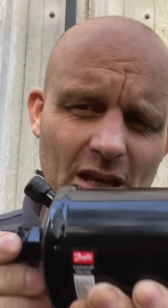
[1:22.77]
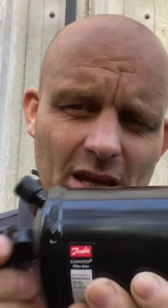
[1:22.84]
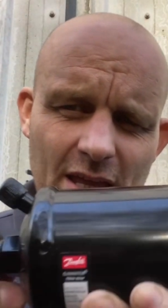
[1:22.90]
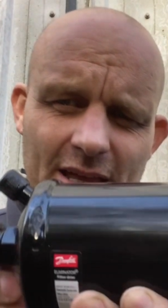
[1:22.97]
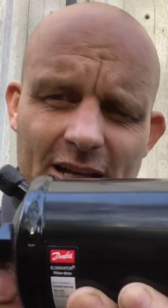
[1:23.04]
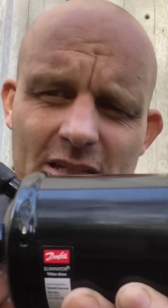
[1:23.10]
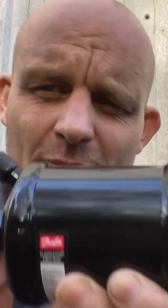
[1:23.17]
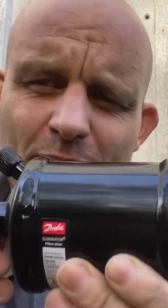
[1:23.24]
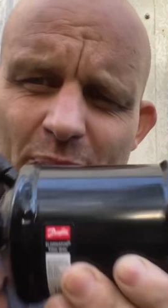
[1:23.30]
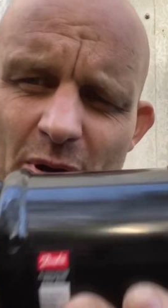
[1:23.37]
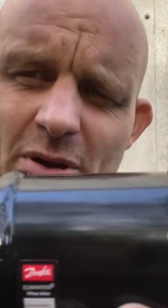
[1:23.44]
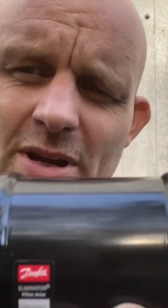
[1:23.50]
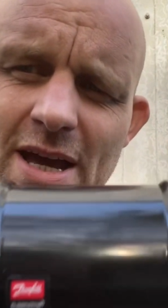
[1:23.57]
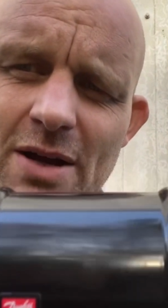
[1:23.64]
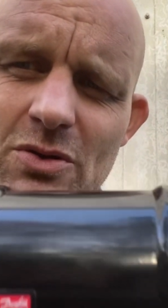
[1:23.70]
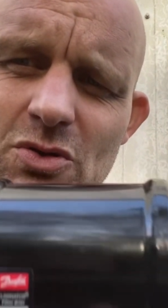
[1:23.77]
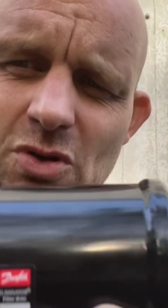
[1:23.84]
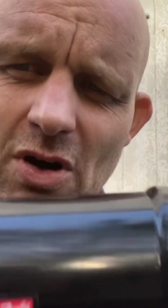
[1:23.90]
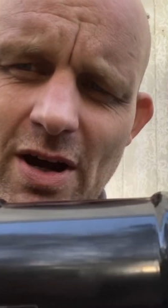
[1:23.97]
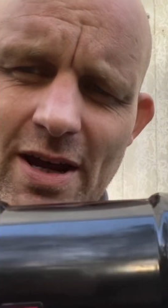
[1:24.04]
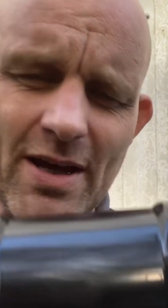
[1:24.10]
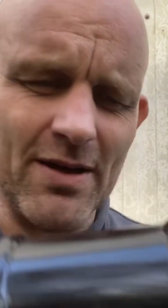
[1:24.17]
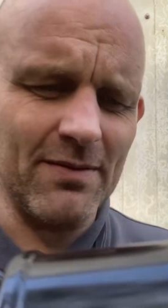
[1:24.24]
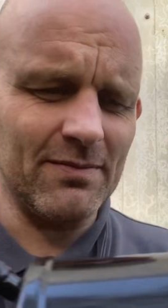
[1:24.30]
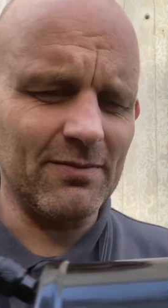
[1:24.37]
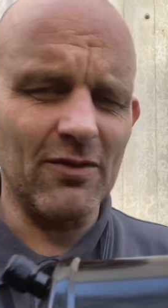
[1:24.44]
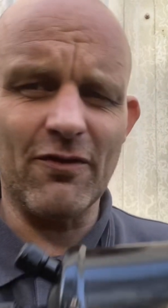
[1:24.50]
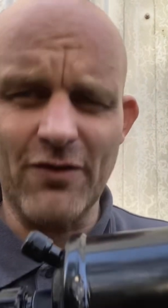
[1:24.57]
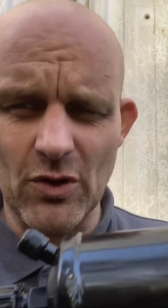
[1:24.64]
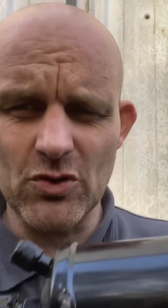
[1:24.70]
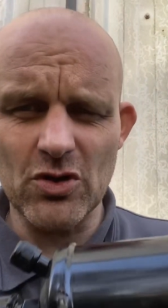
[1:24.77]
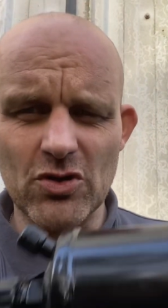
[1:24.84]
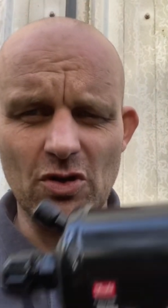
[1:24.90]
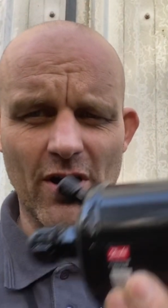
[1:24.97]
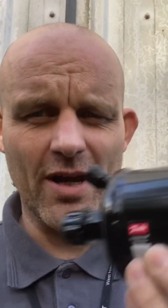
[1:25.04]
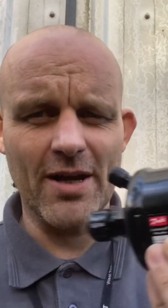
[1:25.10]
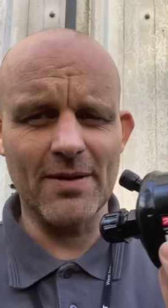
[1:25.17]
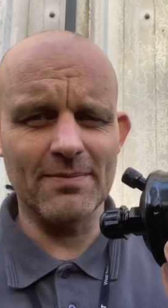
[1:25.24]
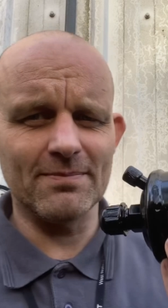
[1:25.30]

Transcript: That's a burnout dryer, filter dryer.